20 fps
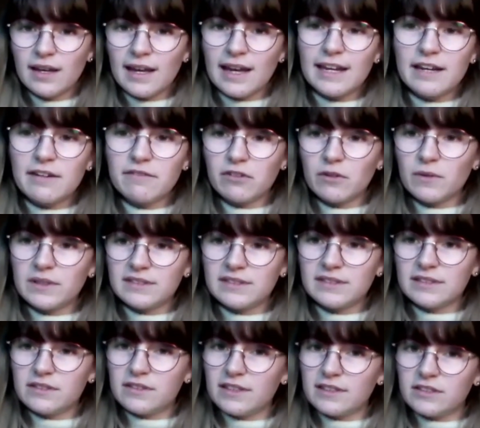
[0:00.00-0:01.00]
an influence
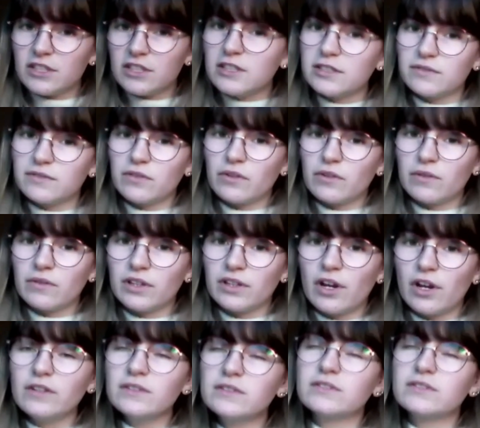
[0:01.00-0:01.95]
that's, that's useful, you know?